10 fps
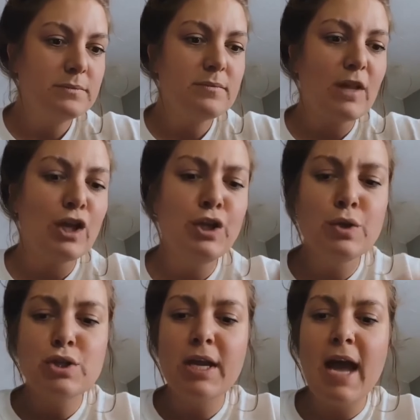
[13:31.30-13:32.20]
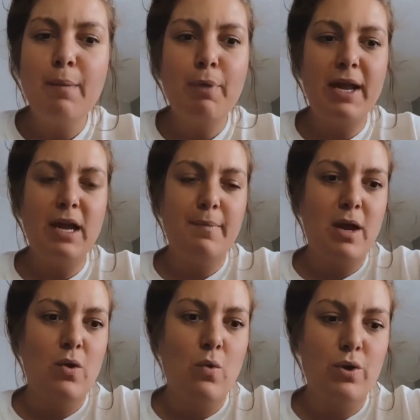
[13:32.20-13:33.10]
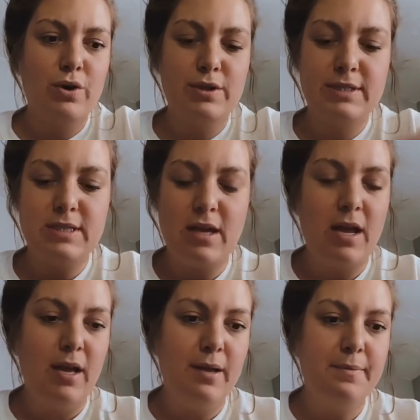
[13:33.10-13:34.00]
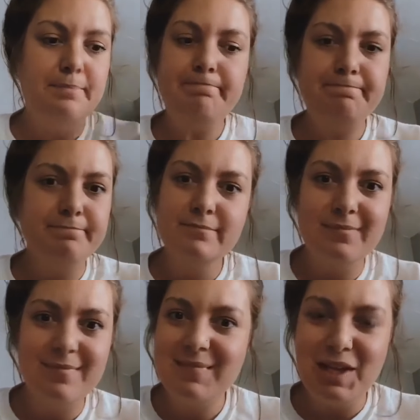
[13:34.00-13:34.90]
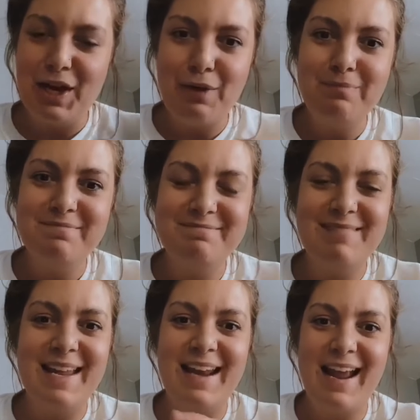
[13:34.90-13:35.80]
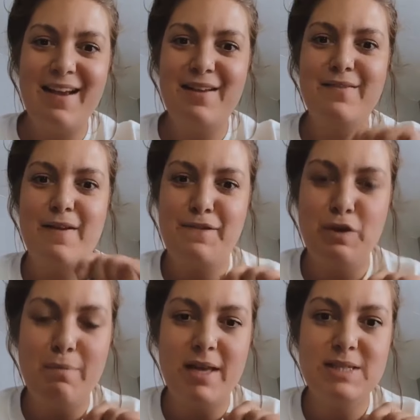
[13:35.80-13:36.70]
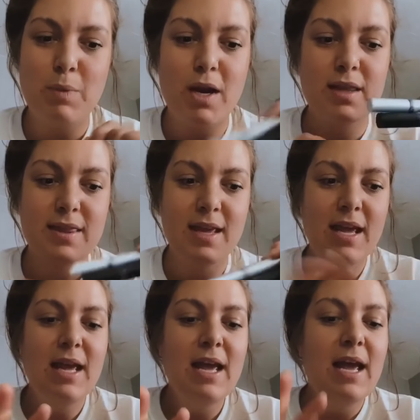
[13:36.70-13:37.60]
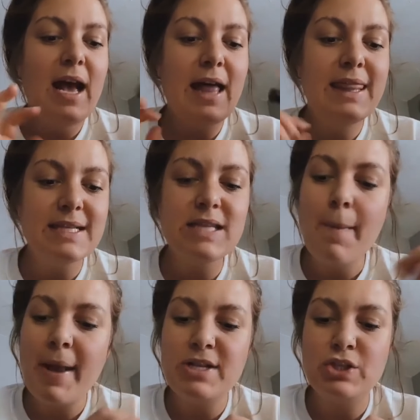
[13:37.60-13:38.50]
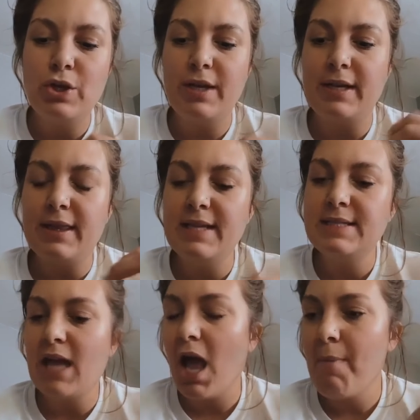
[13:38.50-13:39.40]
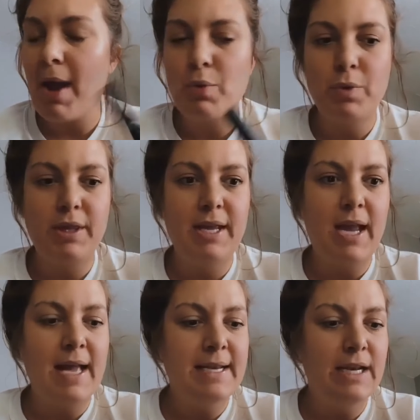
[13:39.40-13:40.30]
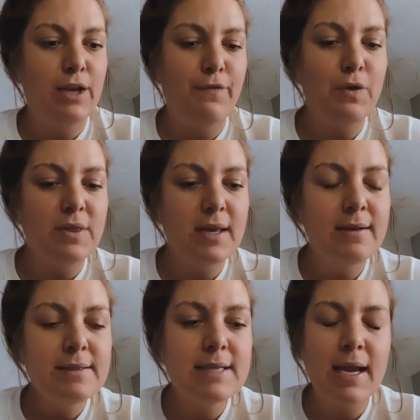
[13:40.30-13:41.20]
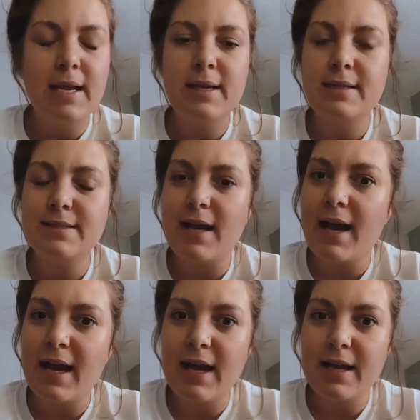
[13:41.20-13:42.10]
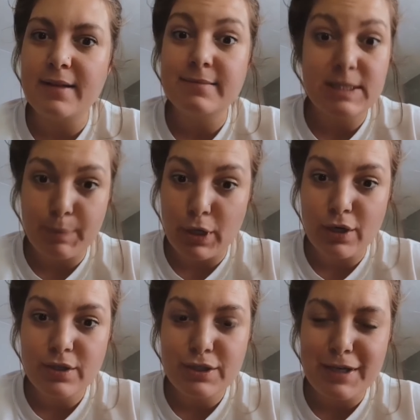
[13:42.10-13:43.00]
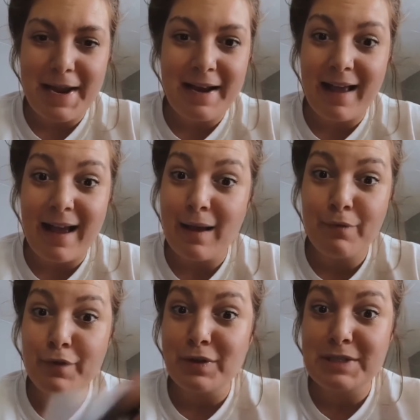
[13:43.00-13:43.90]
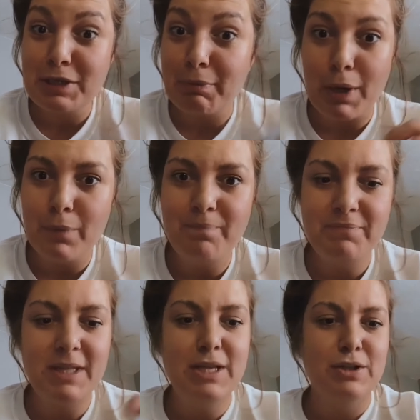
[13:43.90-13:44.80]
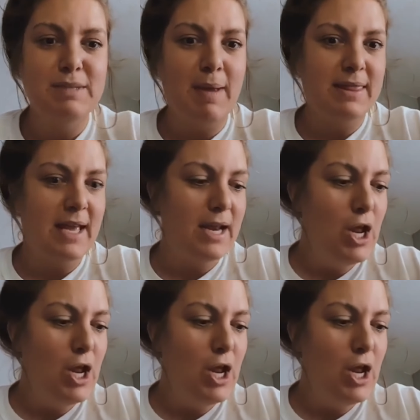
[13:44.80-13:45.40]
Usually I'll break up my orders, you know, and have a few months worth. This time I just couldn't. This time I needed a few things, and I splurged, and I feel zero guilt about that.